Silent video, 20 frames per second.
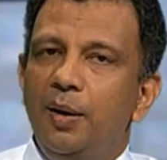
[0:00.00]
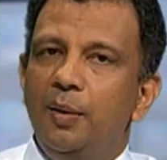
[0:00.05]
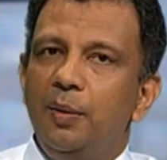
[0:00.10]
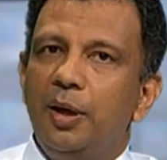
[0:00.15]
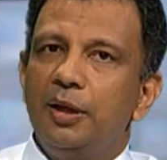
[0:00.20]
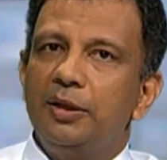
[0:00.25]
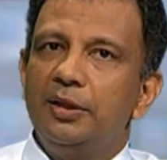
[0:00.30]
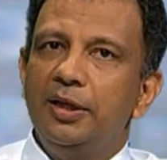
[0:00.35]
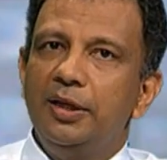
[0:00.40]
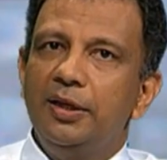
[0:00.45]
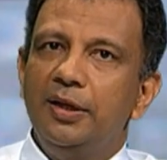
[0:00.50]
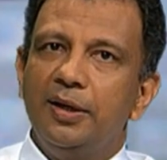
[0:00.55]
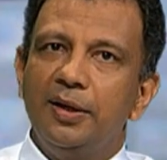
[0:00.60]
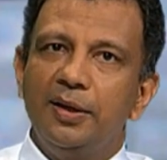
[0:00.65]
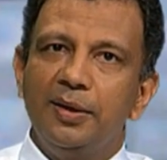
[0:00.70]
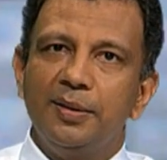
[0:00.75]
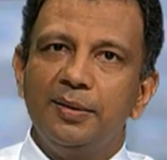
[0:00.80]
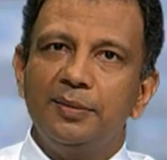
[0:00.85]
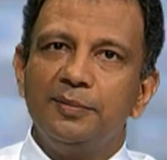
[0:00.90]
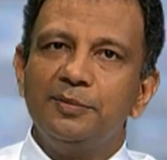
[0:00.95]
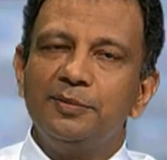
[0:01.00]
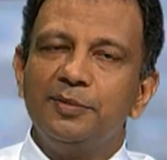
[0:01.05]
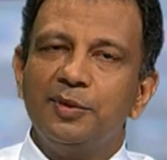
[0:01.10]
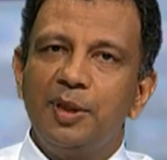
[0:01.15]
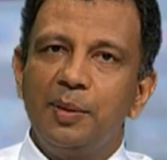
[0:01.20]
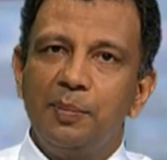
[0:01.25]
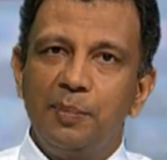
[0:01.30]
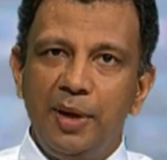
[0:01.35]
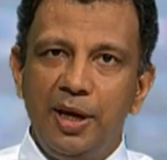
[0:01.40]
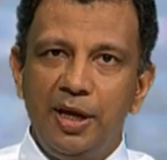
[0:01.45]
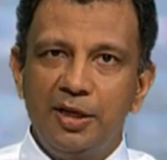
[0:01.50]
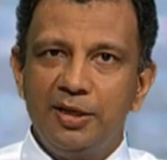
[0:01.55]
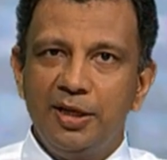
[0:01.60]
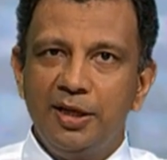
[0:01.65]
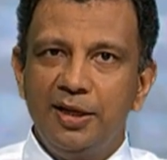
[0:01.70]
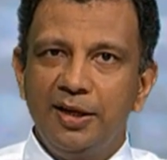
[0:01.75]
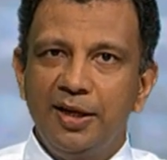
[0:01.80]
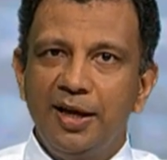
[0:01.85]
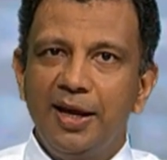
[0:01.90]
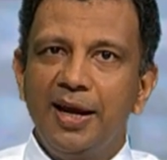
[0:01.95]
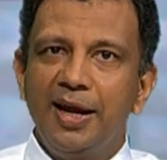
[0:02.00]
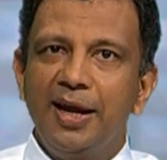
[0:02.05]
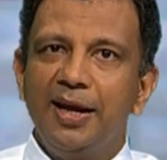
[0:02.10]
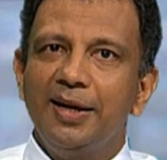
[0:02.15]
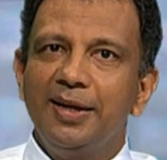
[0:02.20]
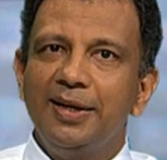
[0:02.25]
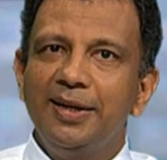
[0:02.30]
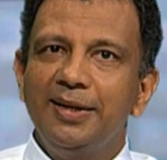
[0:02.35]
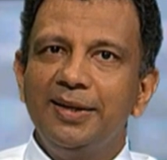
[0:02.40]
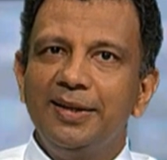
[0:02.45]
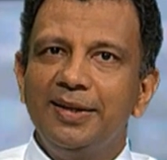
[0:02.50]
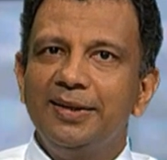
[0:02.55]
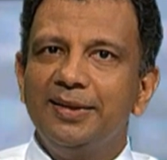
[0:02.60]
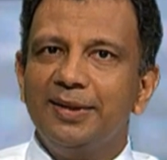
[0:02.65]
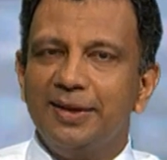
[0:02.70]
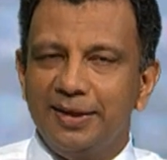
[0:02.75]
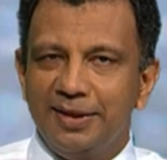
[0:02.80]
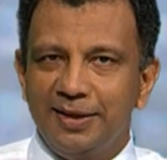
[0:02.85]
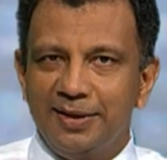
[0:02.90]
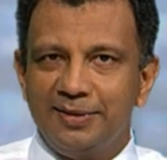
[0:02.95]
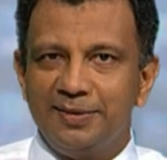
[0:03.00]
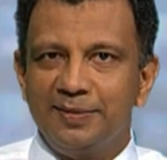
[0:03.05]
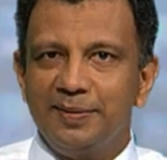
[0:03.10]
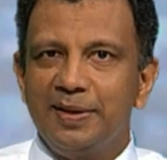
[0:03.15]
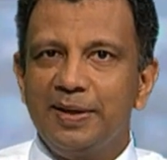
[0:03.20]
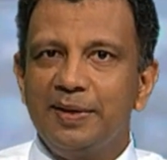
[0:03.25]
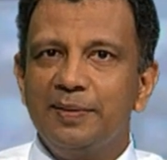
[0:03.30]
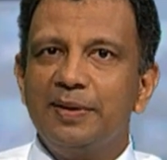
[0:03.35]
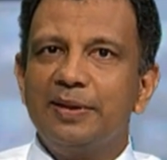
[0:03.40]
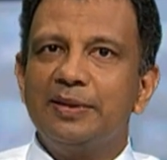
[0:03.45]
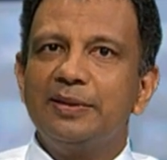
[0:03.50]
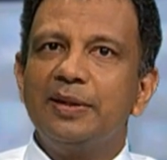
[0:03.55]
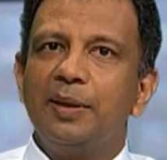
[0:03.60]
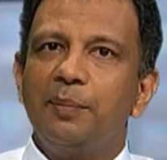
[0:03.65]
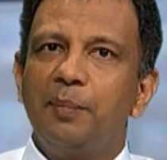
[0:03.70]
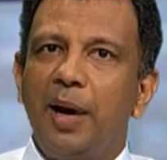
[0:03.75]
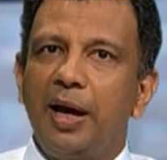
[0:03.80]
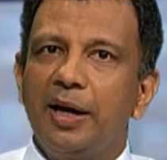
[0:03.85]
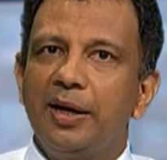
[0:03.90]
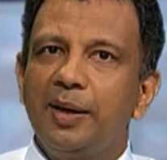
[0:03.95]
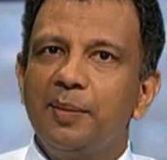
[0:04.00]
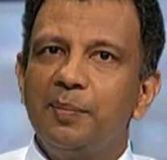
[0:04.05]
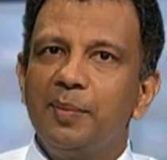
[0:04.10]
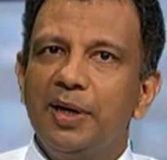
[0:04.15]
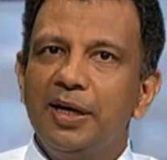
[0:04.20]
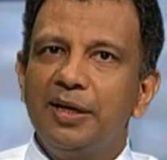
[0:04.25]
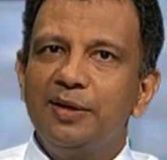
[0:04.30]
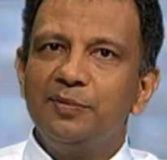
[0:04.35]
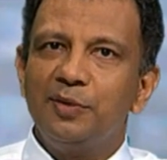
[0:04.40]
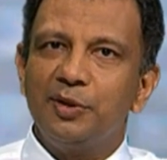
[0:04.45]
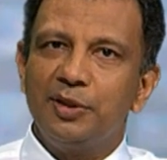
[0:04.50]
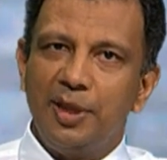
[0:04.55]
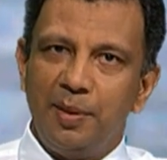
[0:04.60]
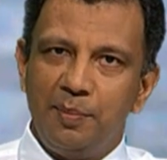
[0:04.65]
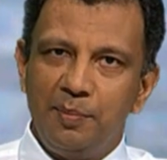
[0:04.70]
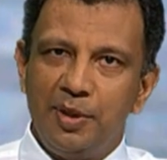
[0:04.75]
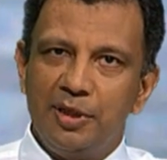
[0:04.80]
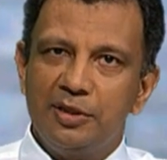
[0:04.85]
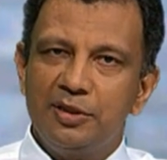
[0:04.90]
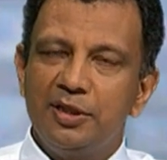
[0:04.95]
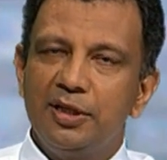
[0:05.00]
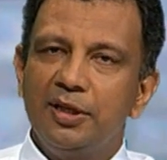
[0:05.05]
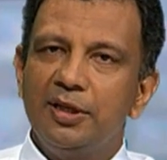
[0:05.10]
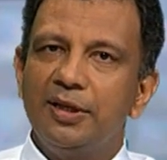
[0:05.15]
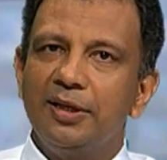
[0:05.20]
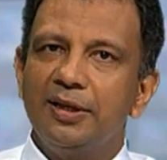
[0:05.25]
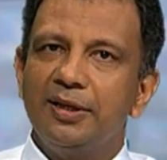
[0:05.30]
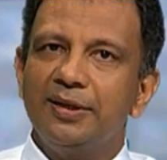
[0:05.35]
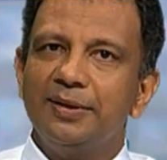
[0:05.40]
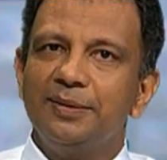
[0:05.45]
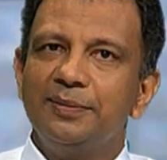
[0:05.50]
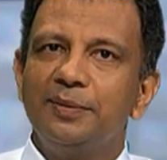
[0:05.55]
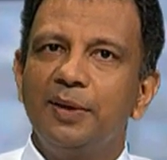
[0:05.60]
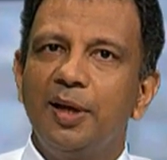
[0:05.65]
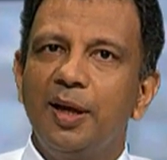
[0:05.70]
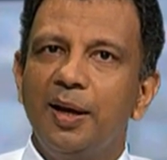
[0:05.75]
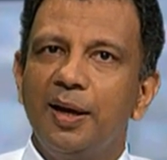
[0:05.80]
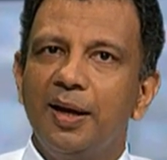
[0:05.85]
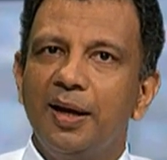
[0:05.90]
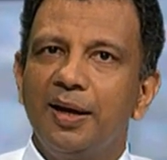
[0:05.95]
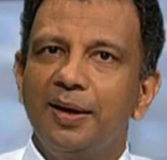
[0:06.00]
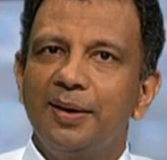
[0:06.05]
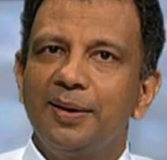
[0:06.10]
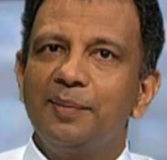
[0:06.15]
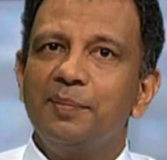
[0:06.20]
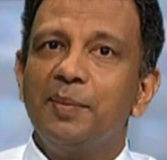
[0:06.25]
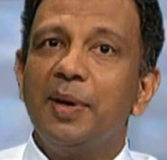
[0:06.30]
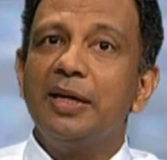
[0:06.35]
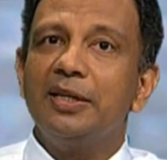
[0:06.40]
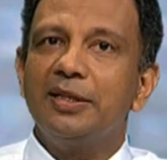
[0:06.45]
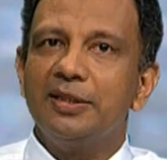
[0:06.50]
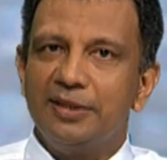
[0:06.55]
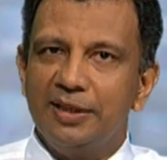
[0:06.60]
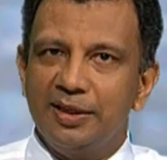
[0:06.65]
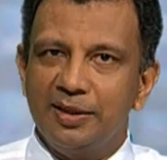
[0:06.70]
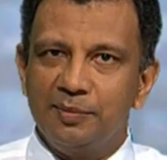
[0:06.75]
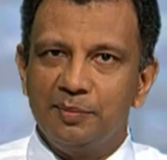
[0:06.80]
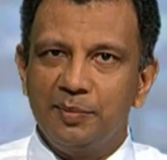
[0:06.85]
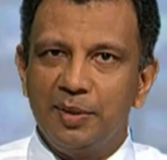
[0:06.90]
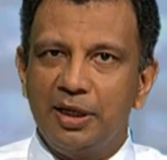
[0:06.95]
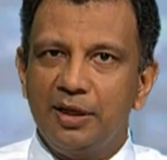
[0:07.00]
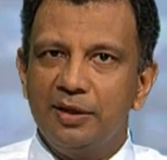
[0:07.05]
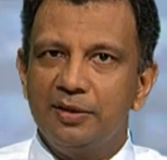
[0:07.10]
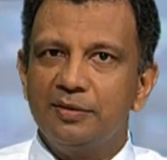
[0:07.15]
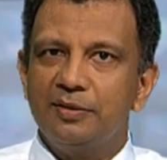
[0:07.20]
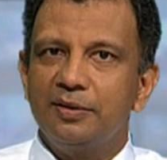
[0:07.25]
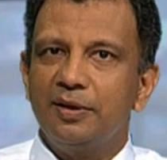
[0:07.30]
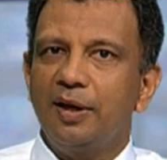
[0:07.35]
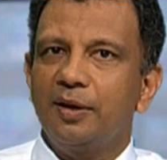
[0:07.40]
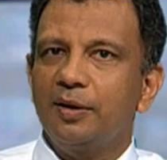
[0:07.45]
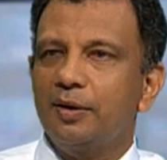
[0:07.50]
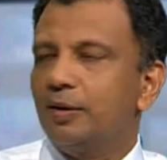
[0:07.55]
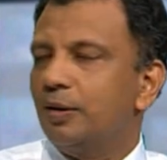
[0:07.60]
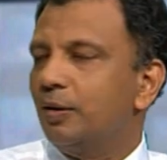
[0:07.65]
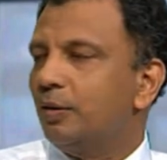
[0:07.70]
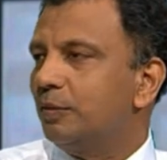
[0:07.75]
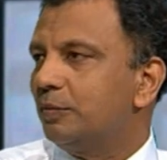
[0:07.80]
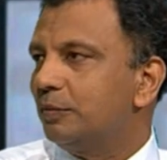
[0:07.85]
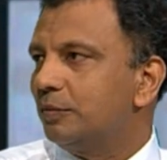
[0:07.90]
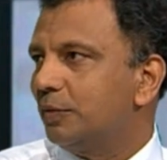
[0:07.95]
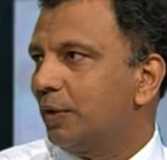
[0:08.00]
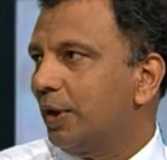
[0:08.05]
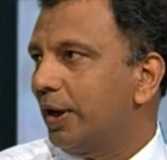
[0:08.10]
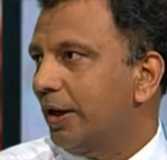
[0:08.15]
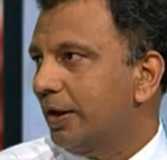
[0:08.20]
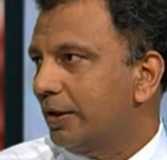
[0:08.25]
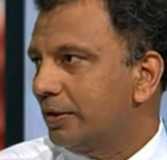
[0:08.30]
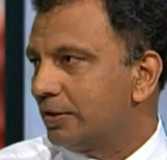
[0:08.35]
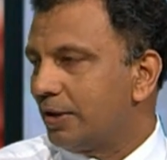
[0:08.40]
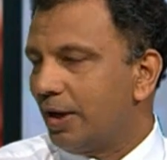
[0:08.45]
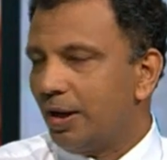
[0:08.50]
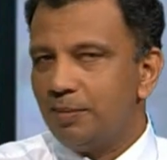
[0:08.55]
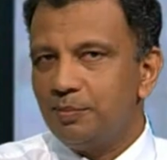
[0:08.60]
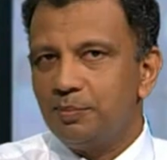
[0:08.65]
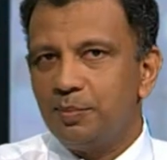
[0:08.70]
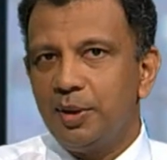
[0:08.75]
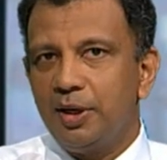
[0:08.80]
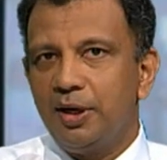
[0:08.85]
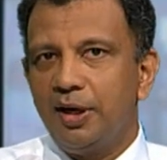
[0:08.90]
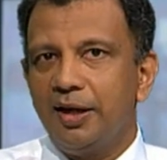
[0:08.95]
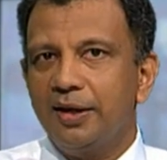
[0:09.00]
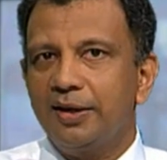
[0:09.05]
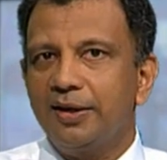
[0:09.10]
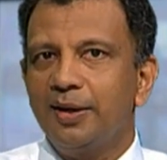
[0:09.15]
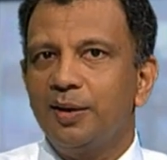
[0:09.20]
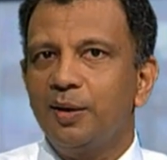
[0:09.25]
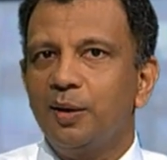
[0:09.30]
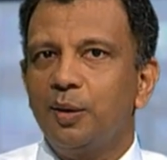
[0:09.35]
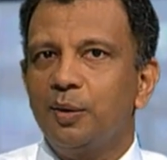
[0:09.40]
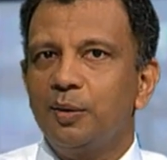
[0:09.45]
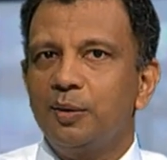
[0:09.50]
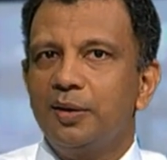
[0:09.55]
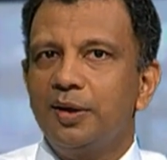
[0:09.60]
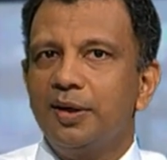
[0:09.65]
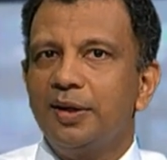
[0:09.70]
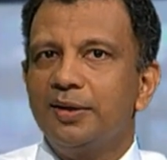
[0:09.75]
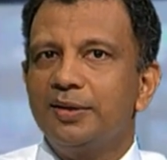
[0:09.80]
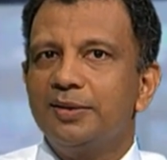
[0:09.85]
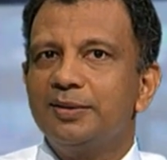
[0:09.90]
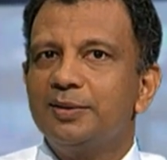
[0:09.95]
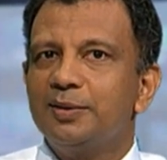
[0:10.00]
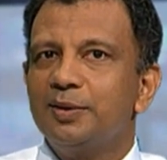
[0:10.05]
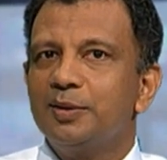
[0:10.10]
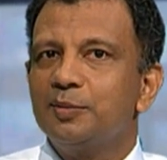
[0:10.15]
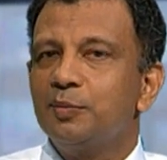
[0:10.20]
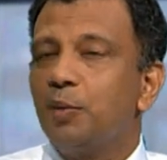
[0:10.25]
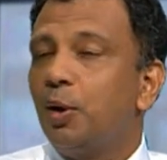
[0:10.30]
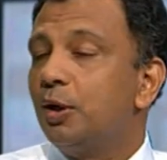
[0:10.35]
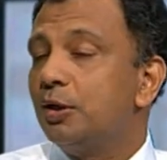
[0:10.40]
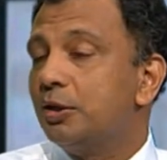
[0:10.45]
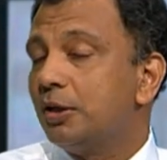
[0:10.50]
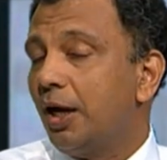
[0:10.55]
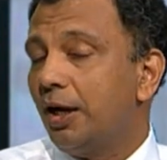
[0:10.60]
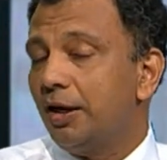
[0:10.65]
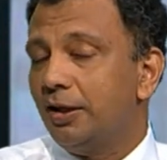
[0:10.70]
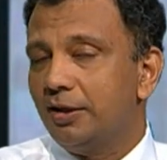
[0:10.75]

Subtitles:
I think for the patient, any degree, it's a minor burn. For them, it's a major thing, because, for an example, a small child,